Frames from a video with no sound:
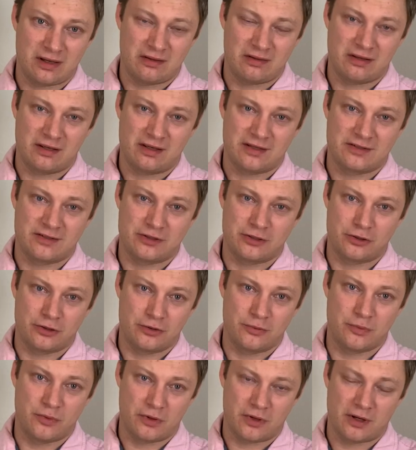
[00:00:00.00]
I think it's a
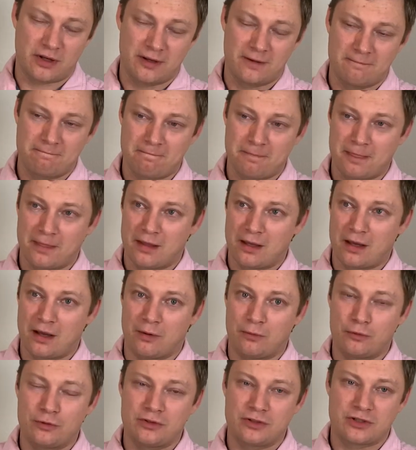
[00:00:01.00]
good book.
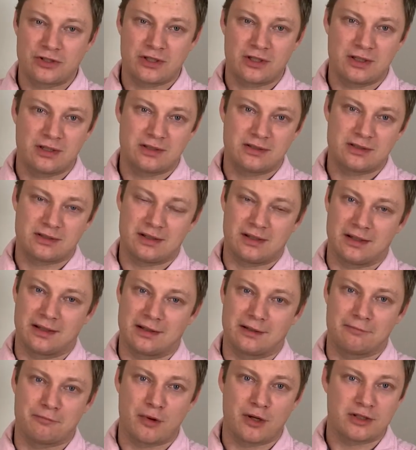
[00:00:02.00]
I wouldn't say it's
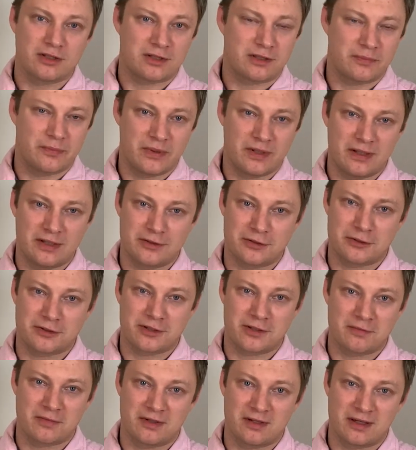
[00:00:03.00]
like a masterpiece or
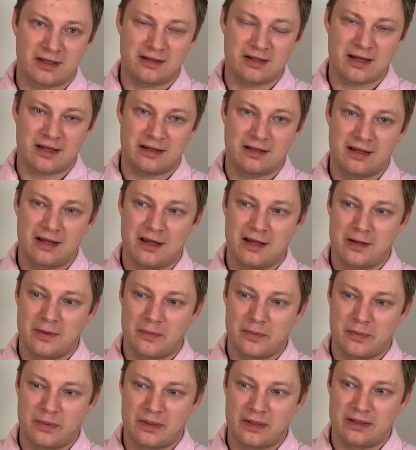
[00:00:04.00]
something like that,
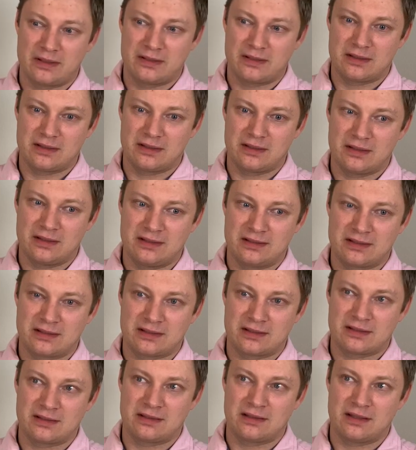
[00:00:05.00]
but
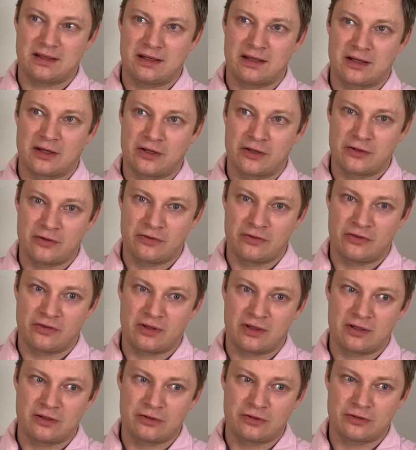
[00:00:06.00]
it's a good
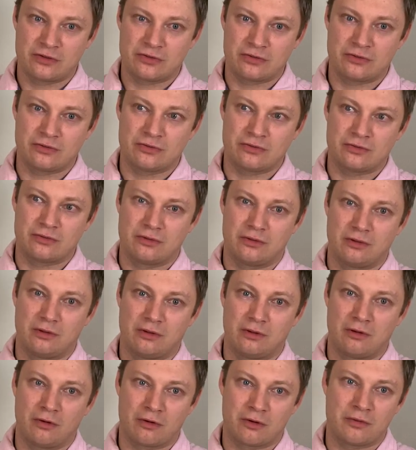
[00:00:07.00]
thing to
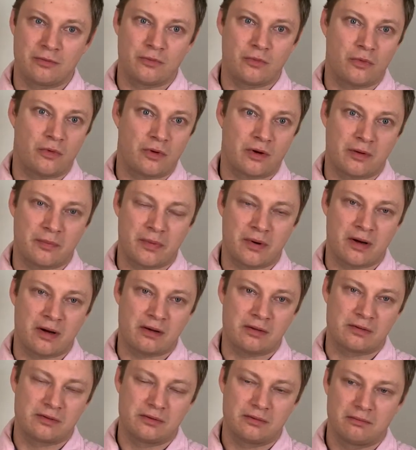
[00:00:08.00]
learn more
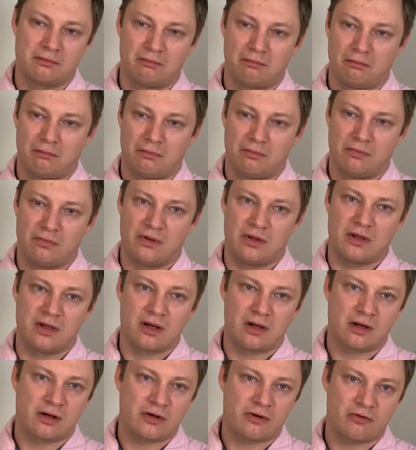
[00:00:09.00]
about the
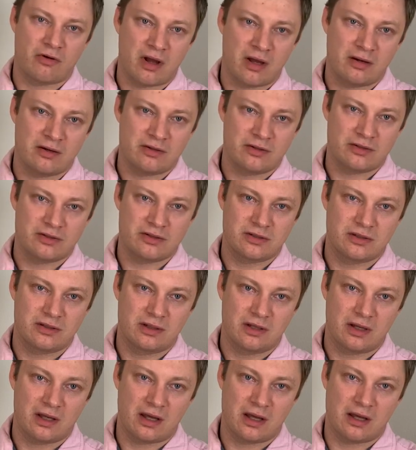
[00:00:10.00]
younger writers
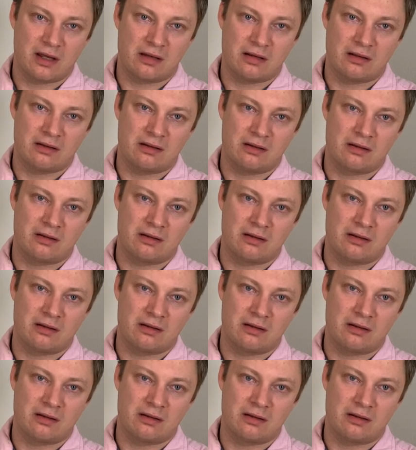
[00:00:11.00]
and